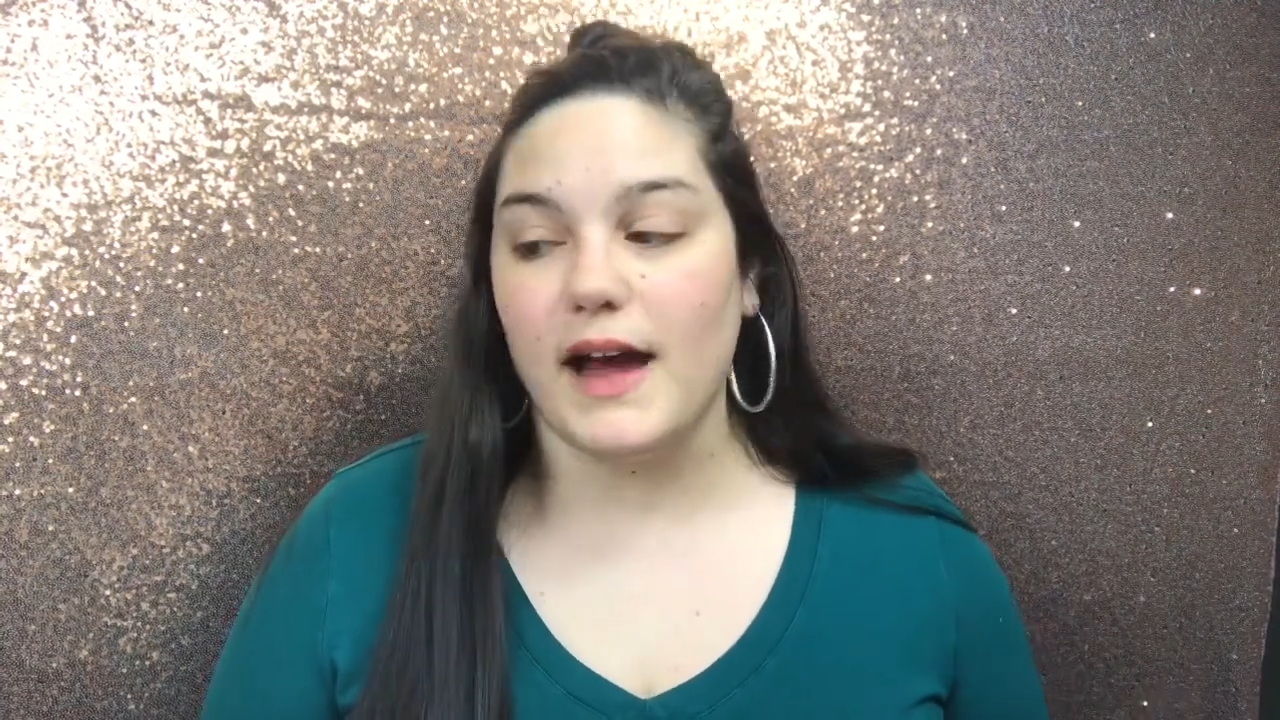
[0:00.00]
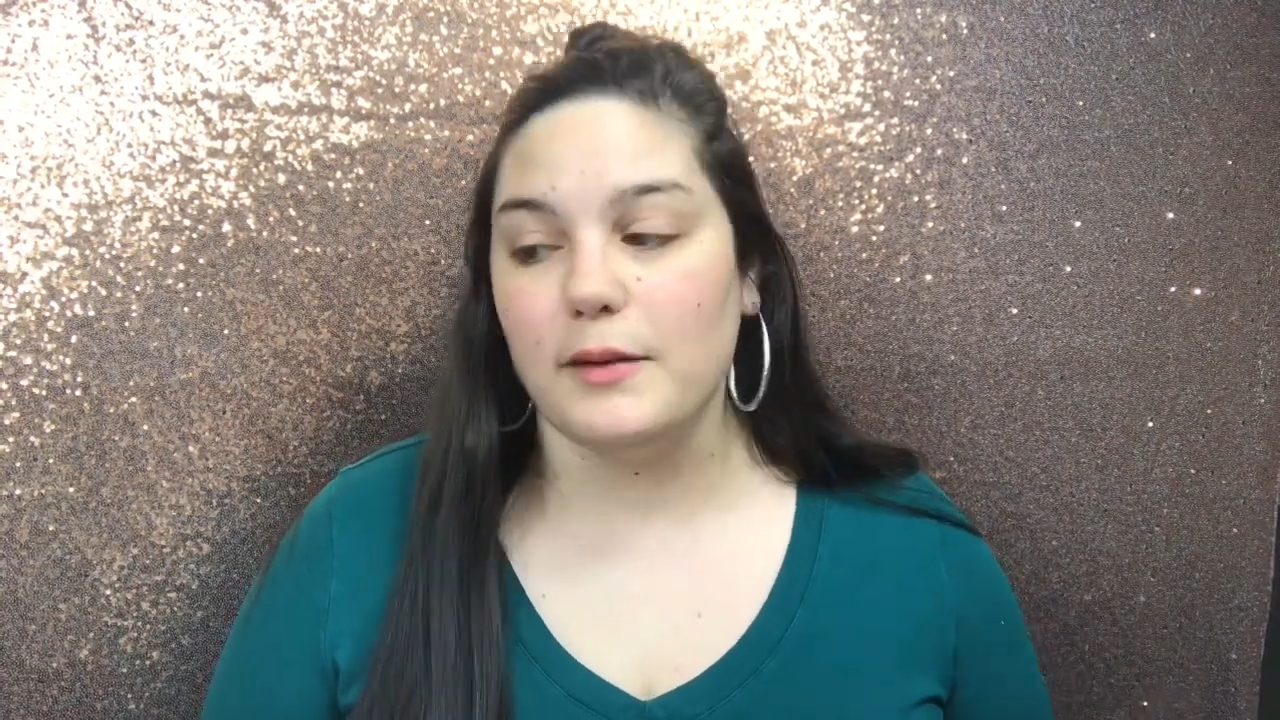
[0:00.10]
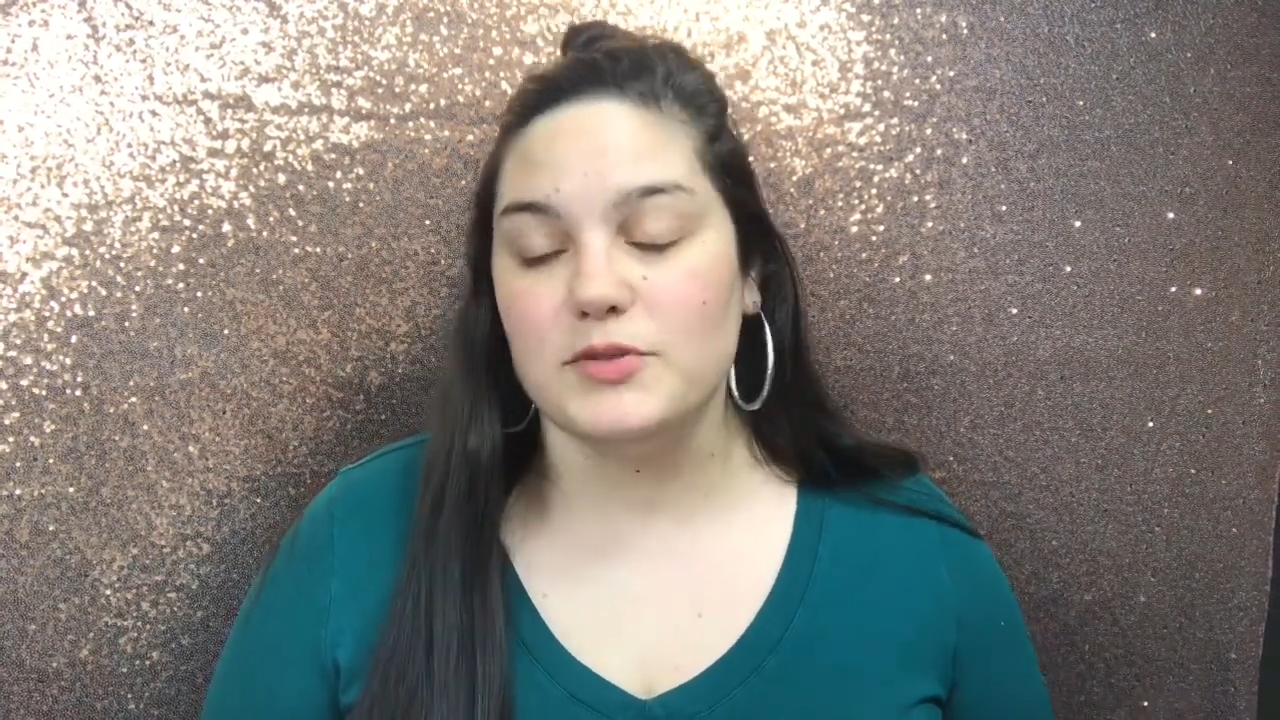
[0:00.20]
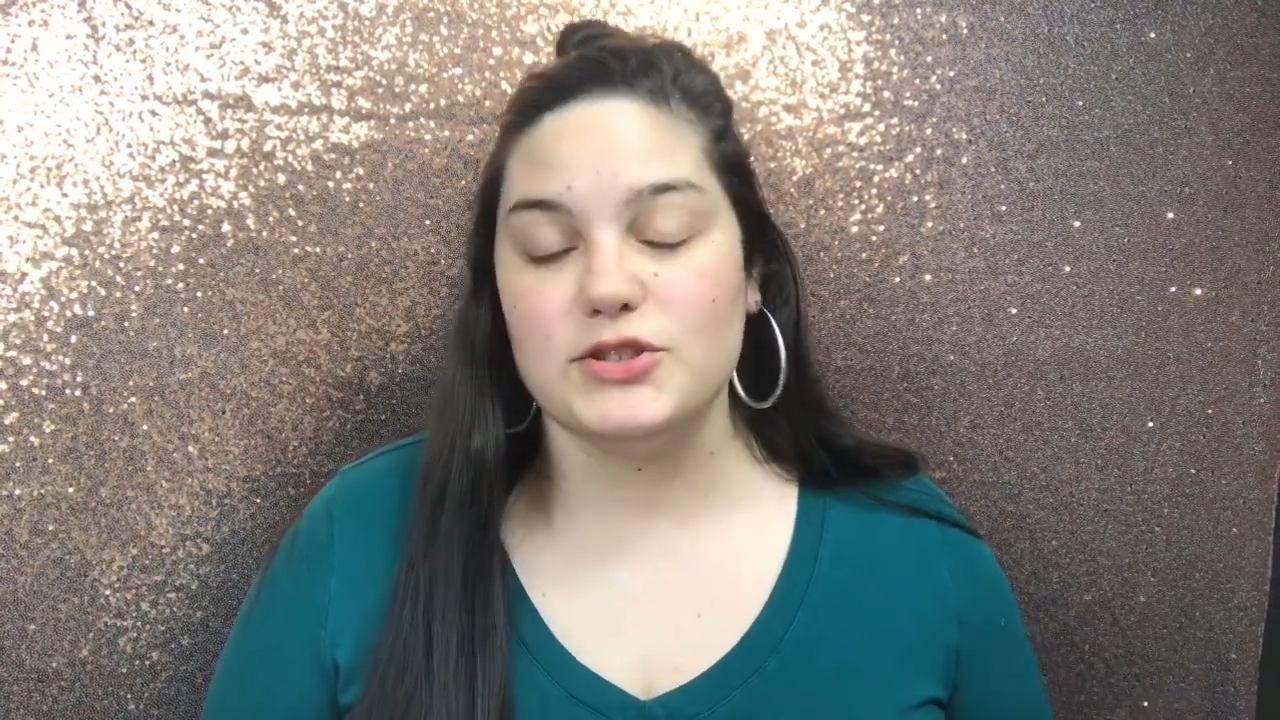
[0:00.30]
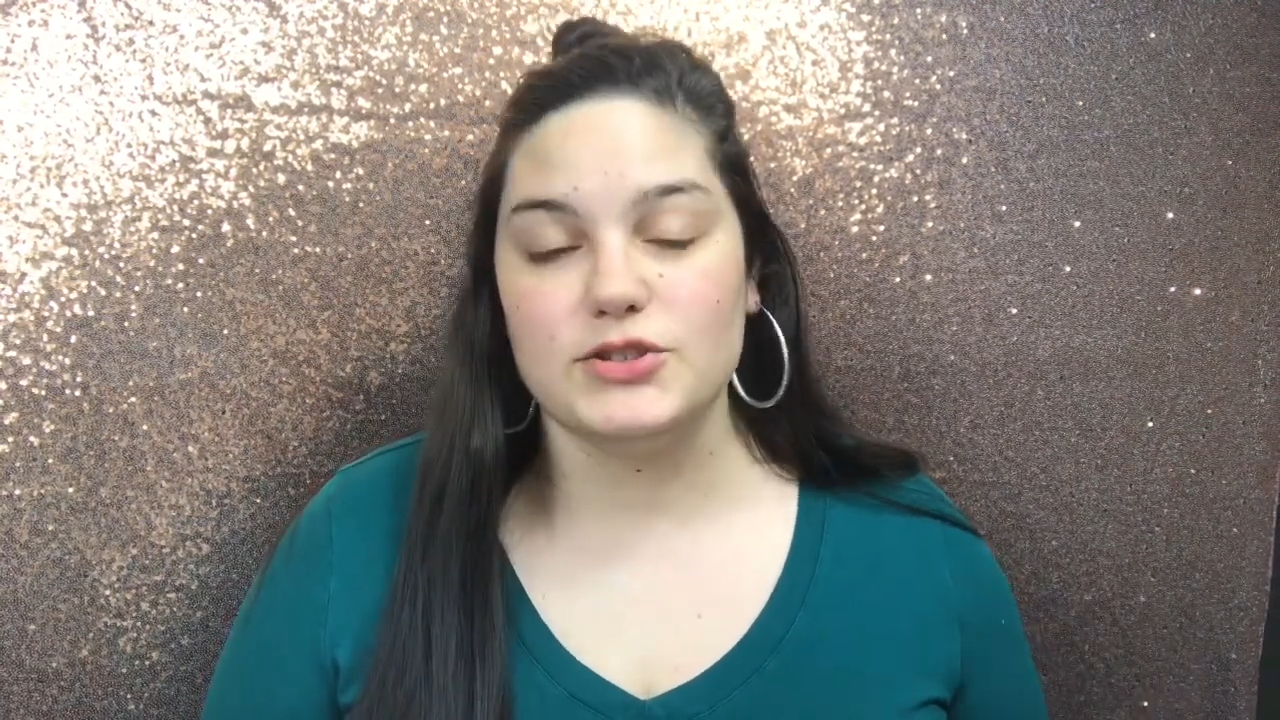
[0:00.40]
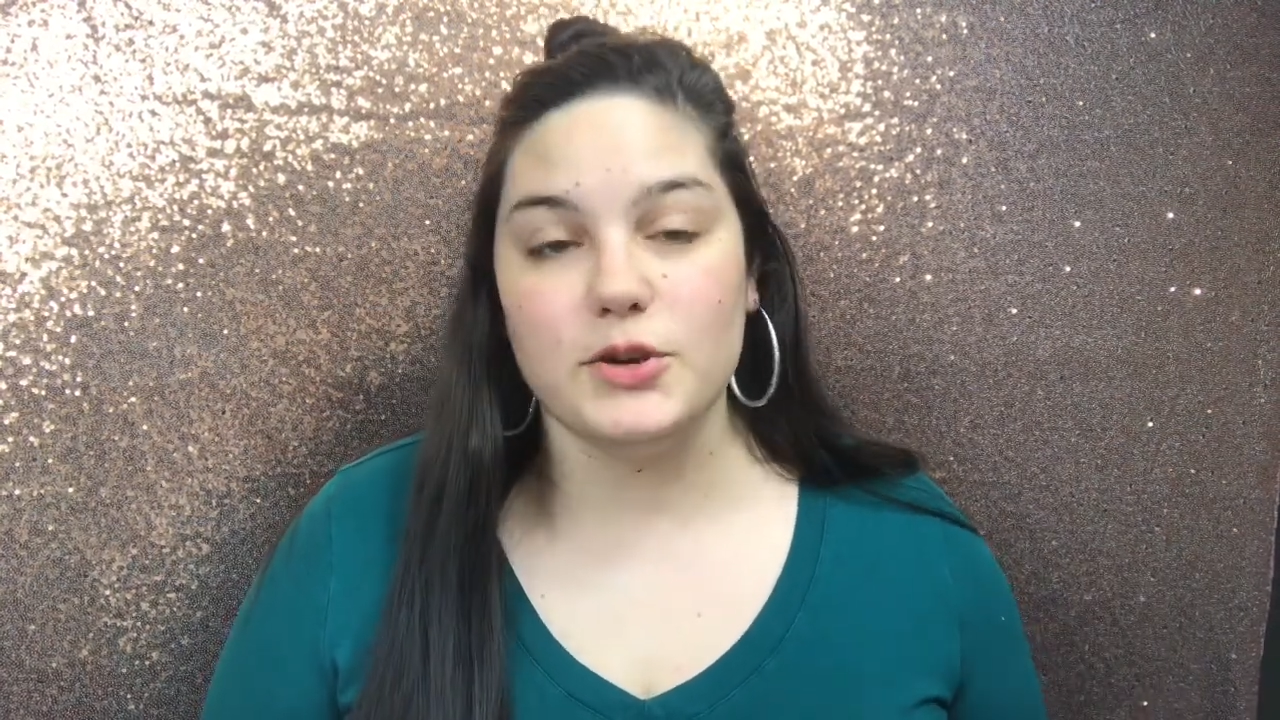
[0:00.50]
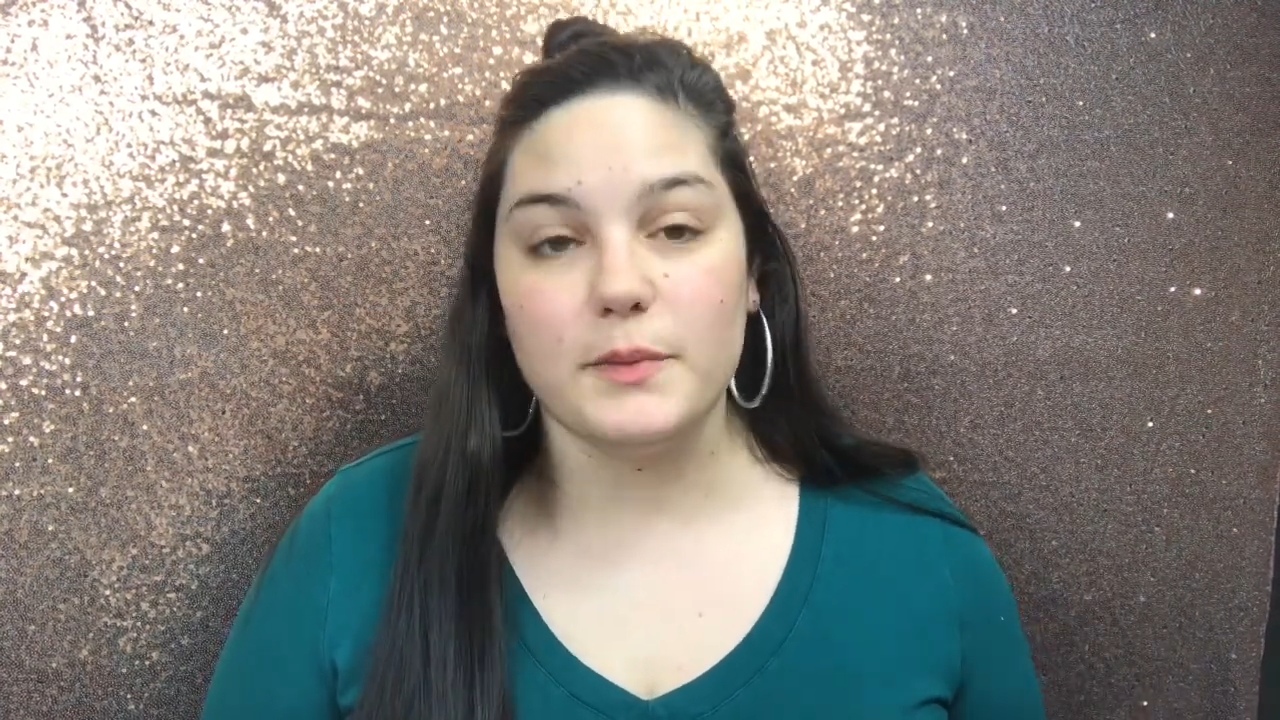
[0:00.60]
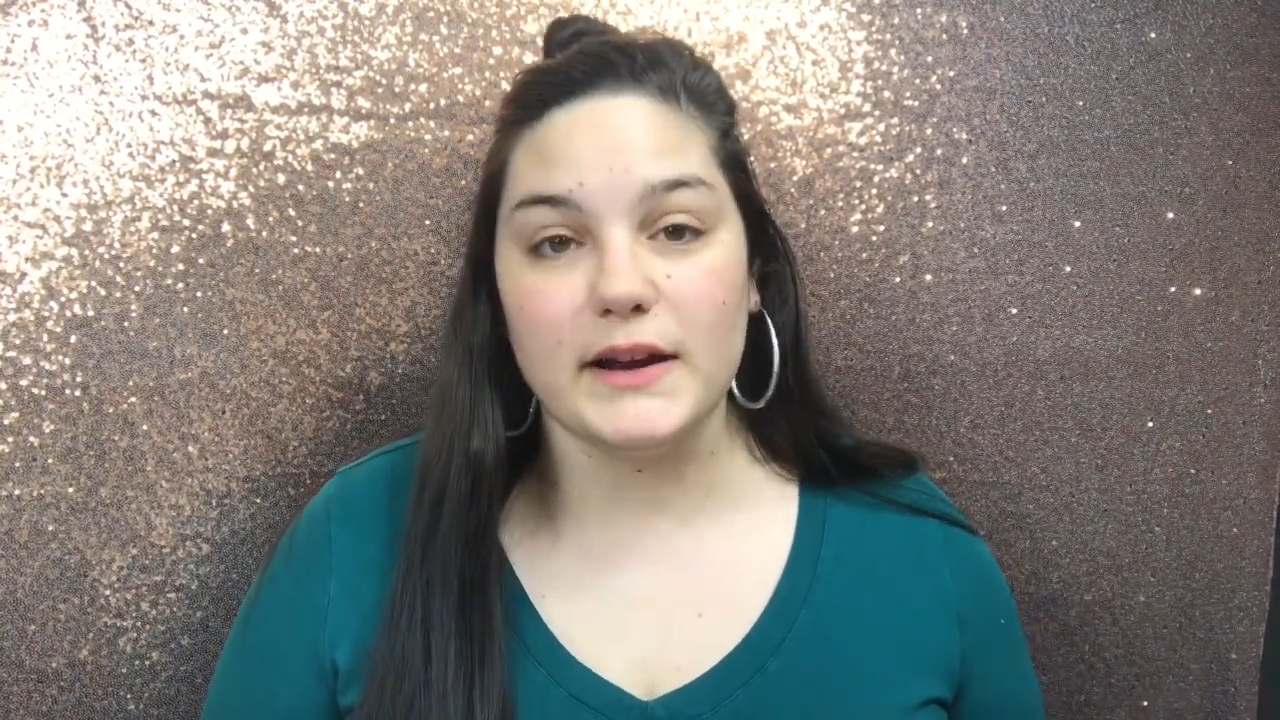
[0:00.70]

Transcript: I am super